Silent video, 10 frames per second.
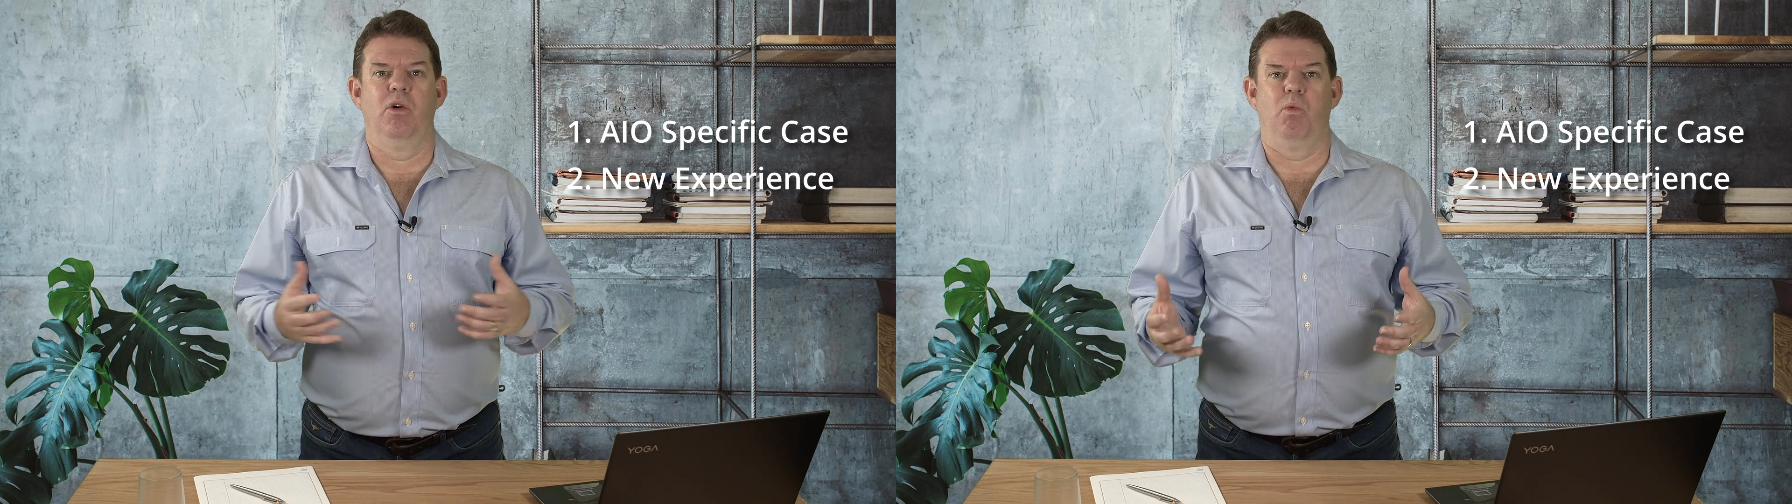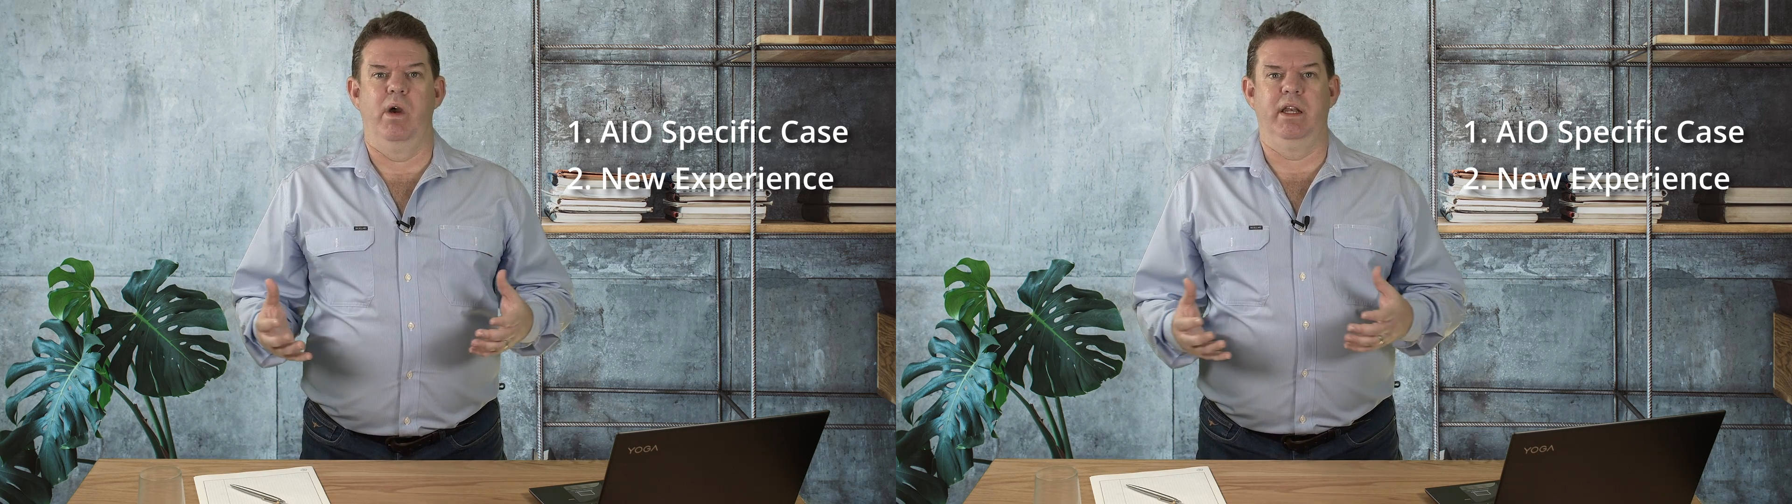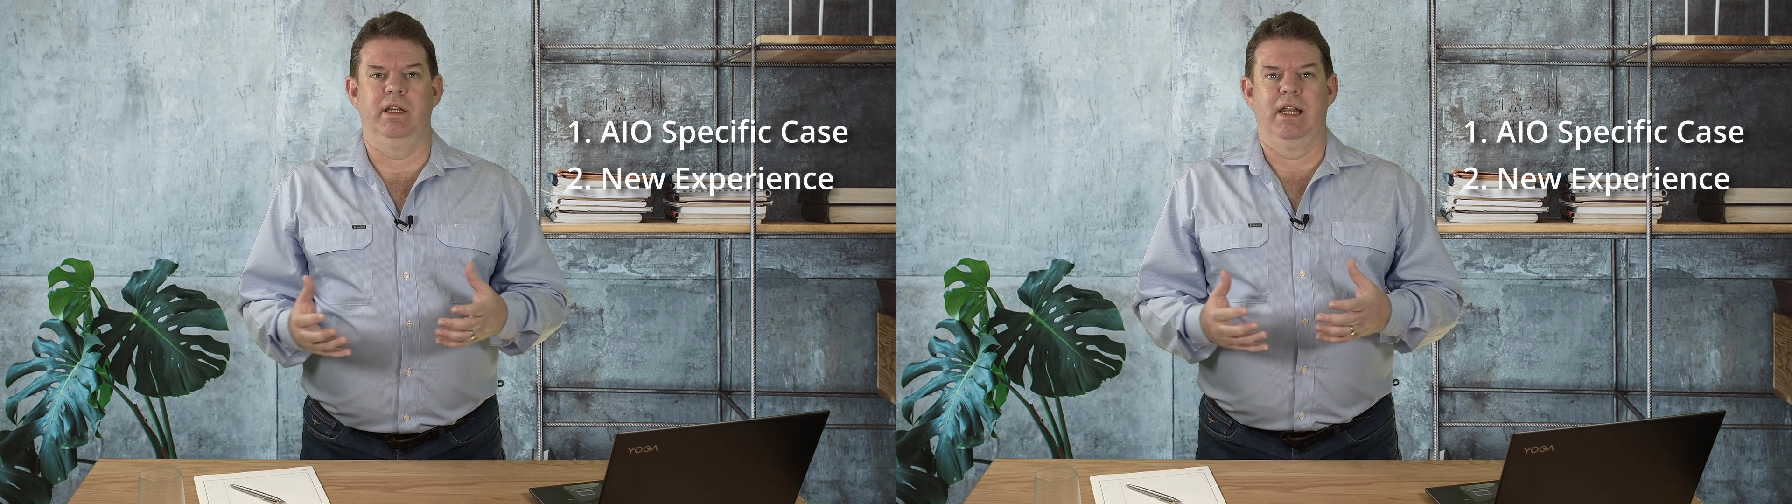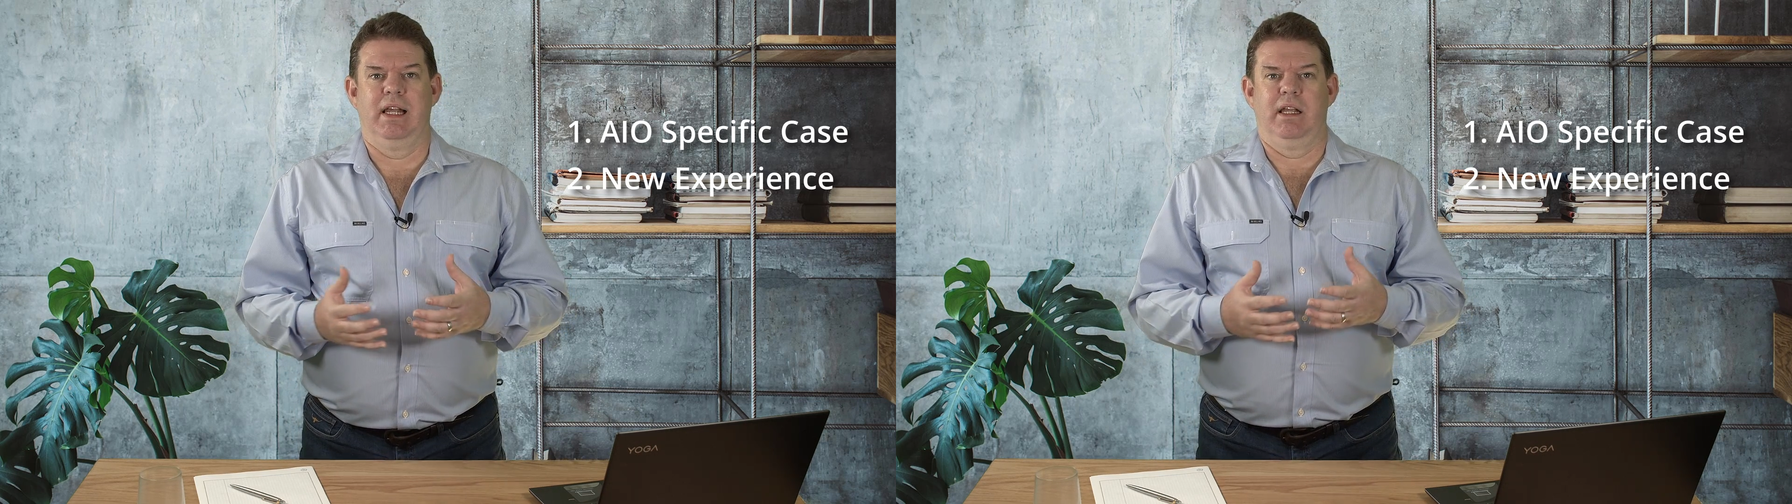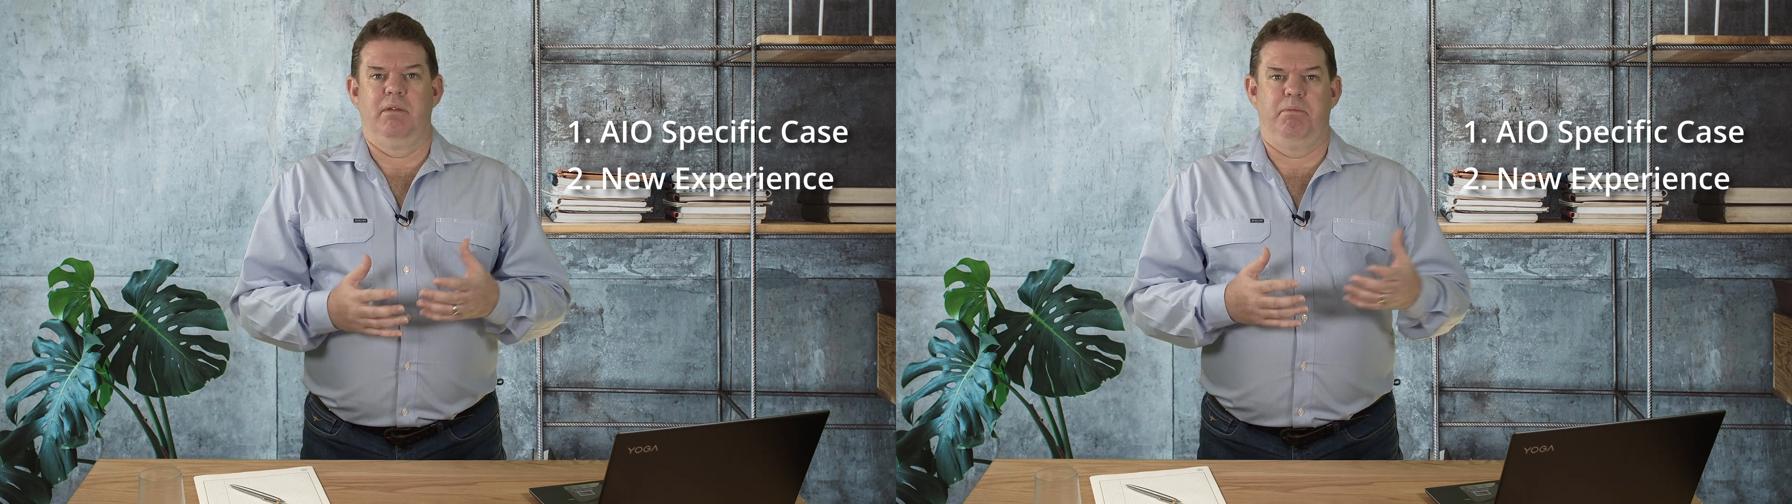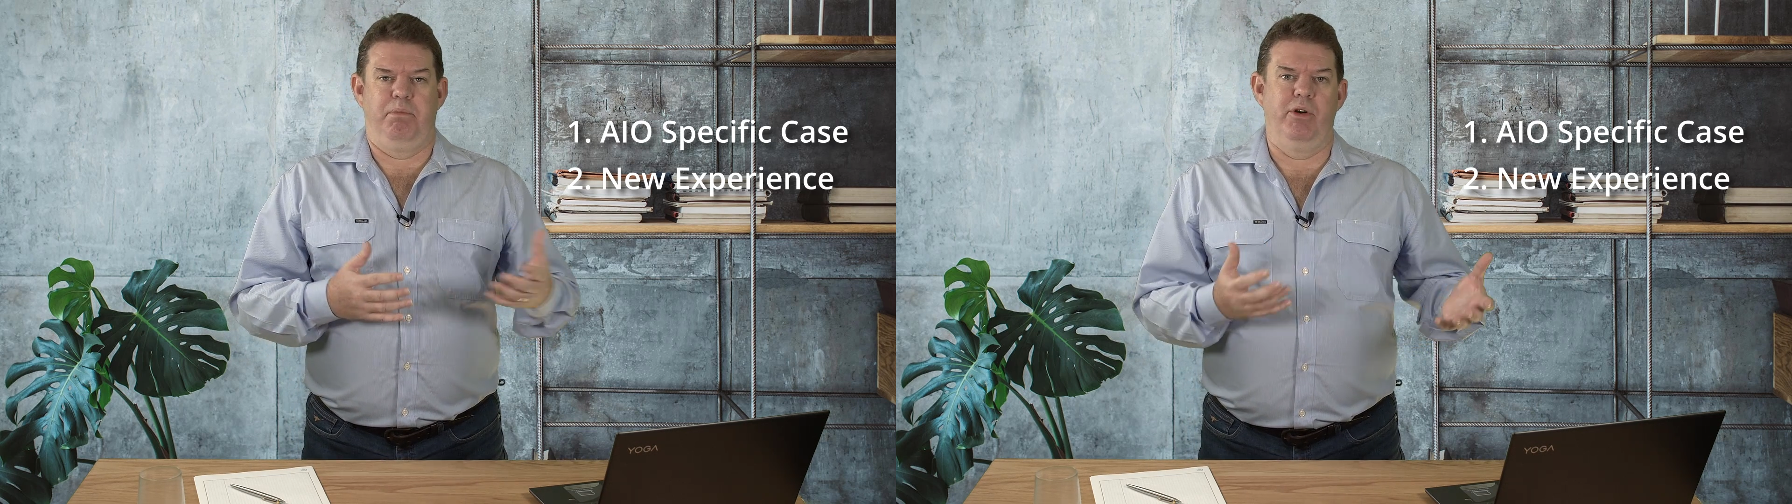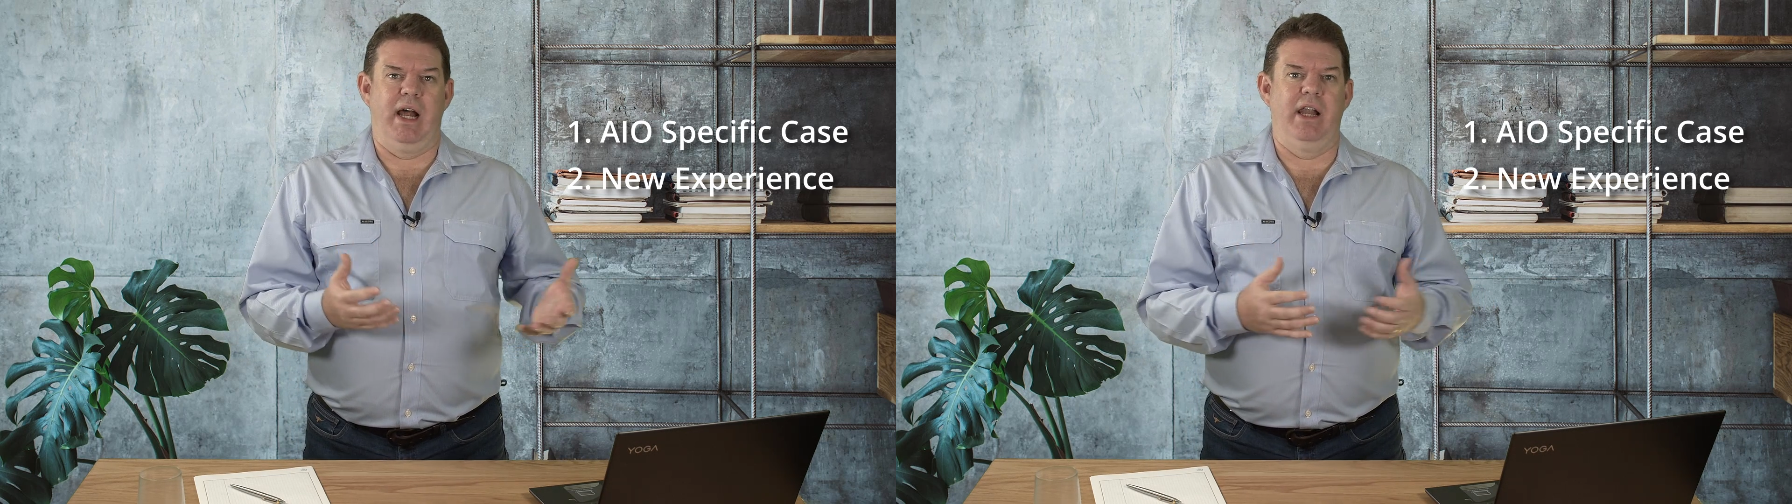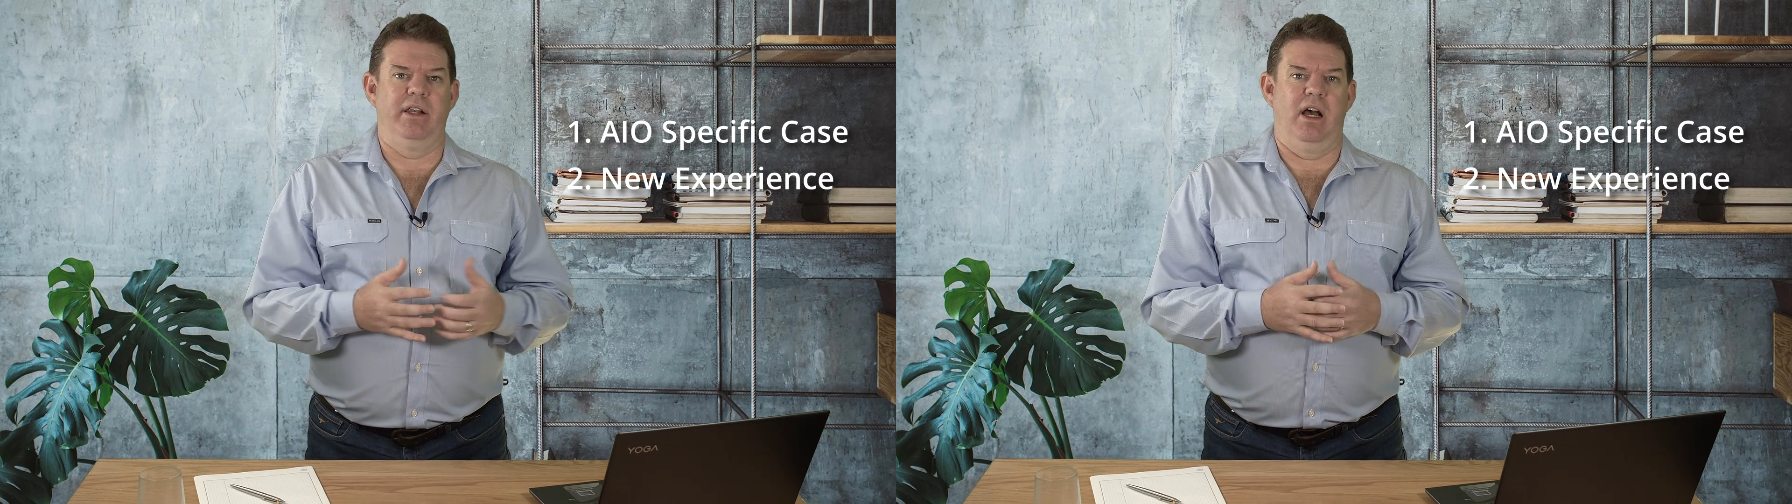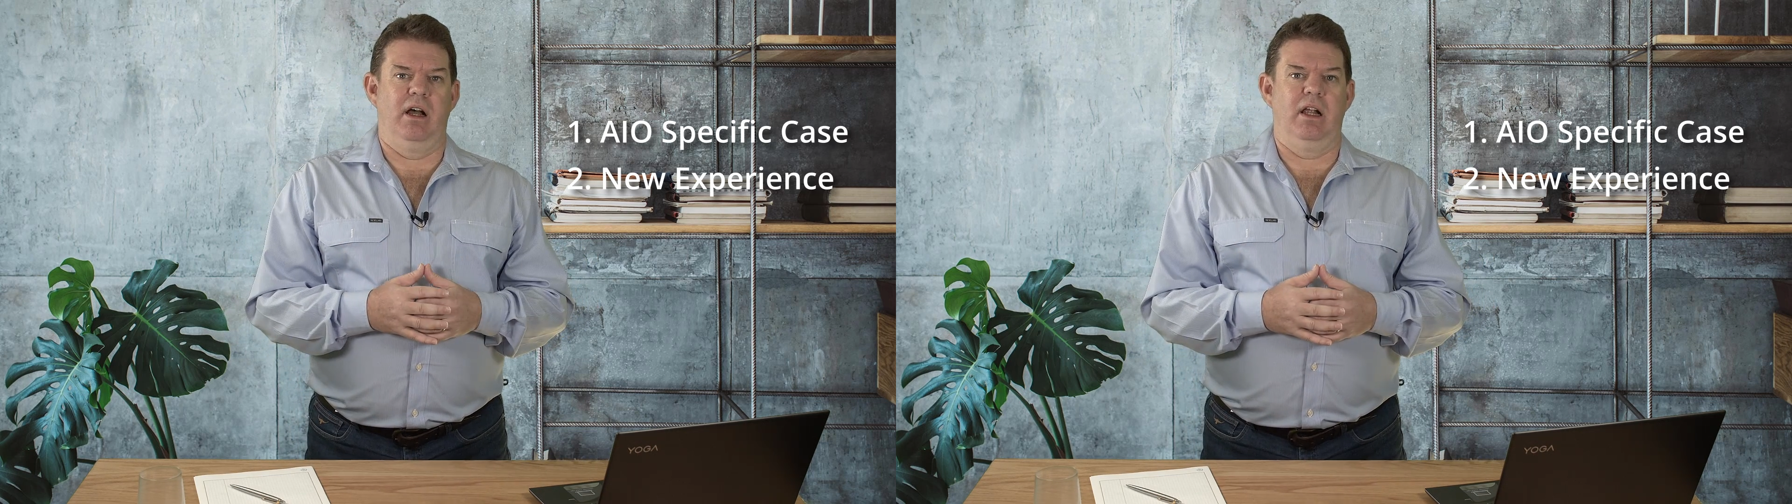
when put under